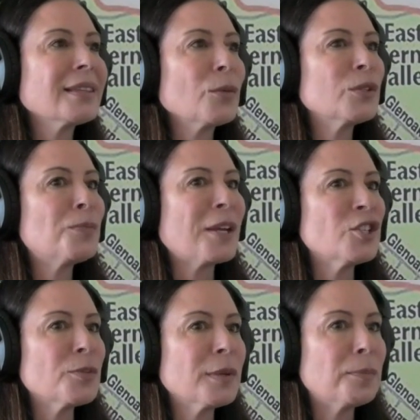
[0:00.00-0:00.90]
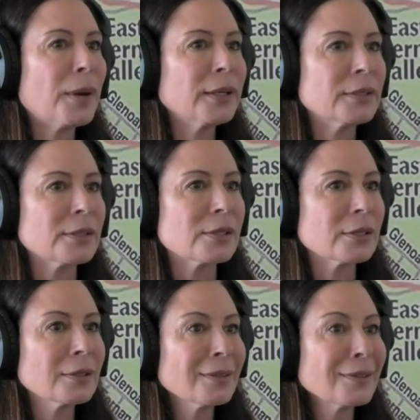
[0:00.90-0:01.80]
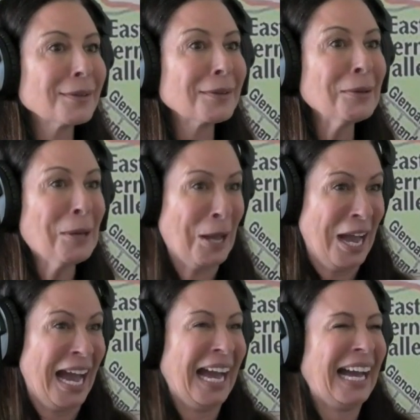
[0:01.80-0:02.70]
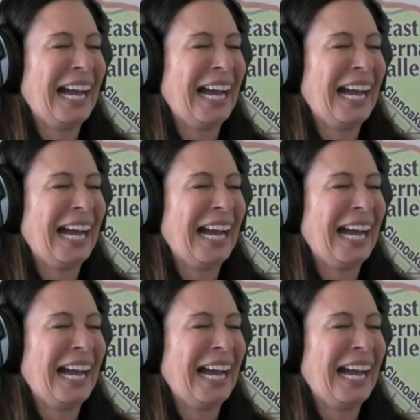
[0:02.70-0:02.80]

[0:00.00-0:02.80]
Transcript: that was Benjamin Button's. Oh, they copied